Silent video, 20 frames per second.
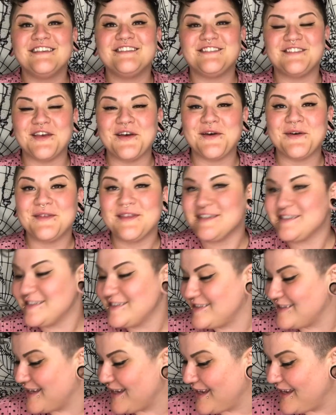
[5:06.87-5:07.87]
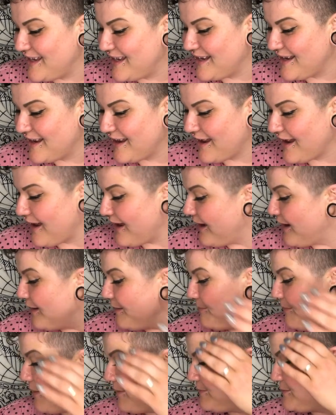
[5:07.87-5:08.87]
So this is it.
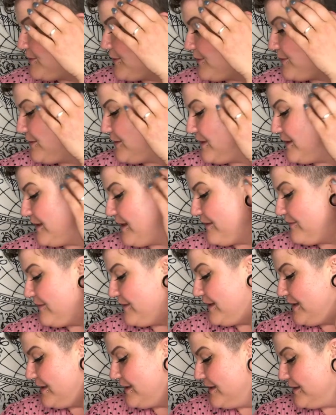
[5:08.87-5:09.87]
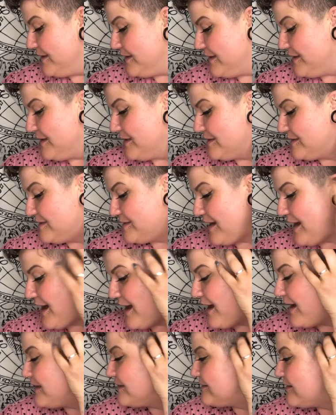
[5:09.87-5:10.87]
I'm totally loving the
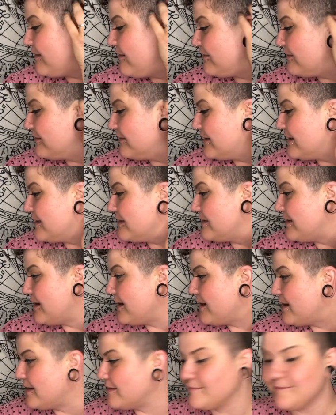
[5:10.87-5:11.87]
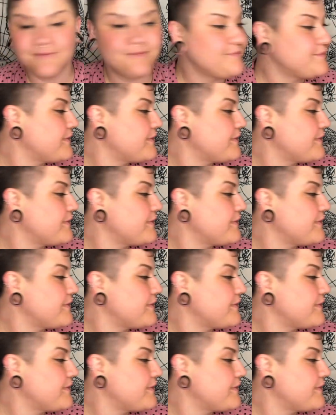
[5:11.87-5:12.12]
sides all cleaned up.